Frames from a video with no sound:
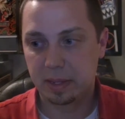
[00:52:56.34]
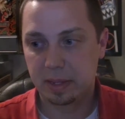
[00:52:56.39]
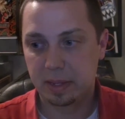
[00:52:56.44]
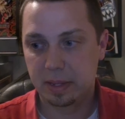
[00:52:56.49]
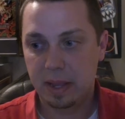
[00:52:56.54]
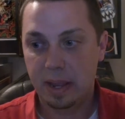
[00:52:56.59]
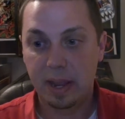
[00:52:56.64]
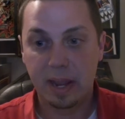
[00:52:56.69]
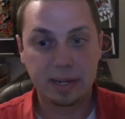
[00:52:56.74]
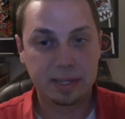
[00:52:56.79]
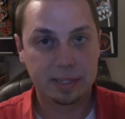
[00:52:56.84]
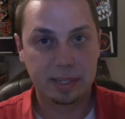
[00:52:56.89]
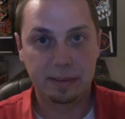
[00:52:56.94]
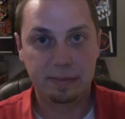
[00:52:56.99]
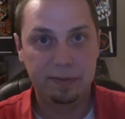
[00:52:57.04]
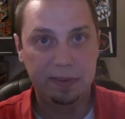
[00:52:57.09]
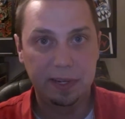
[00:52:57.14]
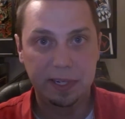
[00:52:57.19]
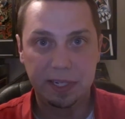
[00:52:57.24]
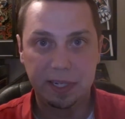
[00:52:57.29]
actually
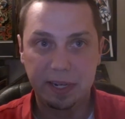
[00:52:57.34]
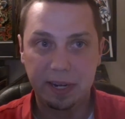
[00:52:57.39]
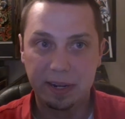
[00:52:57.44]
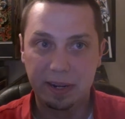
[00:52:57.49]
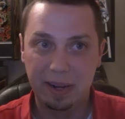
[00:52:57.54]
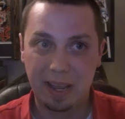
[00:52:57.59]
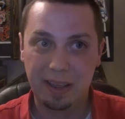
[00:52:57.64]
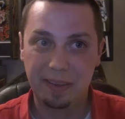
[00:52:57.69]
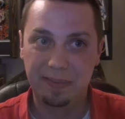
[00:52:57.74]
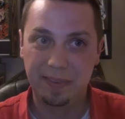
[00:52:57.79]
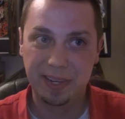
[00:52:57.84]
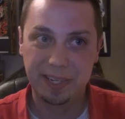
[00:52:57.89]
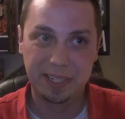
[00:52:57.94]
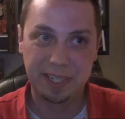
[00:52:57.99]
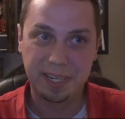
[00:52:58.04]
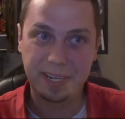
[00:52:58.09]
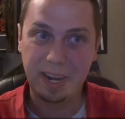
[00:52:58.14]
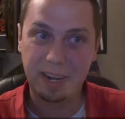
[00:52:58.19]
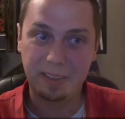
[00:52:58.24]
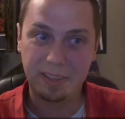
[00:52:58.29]
fished
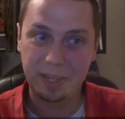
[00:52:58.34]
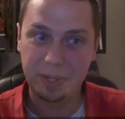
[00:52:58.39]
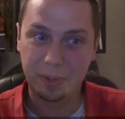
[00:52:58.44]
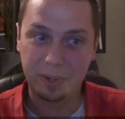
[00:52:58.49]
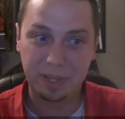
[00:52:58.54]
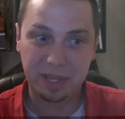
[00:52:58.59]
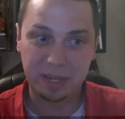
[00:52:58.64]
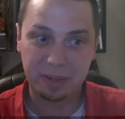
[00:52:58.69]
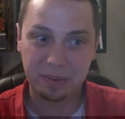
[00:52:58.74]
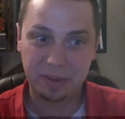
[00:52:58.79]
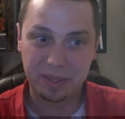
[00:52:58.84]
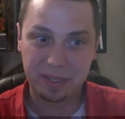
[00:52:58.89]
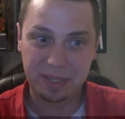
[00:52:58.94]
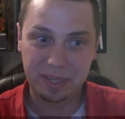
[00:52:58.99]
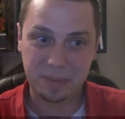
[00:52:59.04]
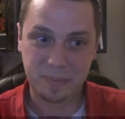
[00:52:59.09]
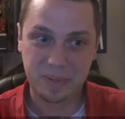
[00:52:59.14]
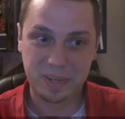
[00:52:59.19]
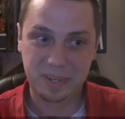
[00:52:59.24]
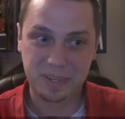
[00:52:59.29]
it out of the toilet with
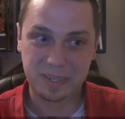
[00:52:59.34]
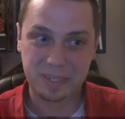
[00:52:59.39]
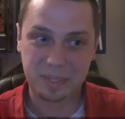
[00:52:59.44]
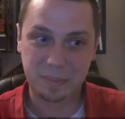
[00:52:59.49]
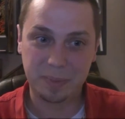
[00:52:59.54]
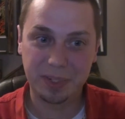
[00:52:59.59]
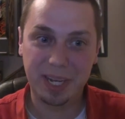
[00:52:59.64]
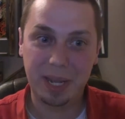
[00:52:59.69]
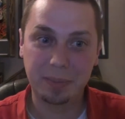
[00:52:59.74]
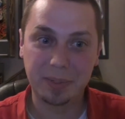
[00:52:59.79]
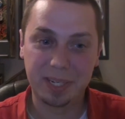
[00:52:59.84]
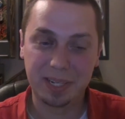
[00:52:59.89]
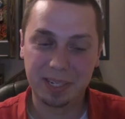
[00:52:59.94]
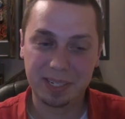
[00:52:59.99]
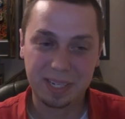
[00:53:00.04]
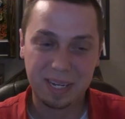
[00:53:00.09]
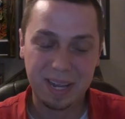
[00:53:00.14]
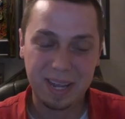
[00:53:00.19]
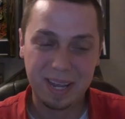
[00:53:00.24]
some chopsticks,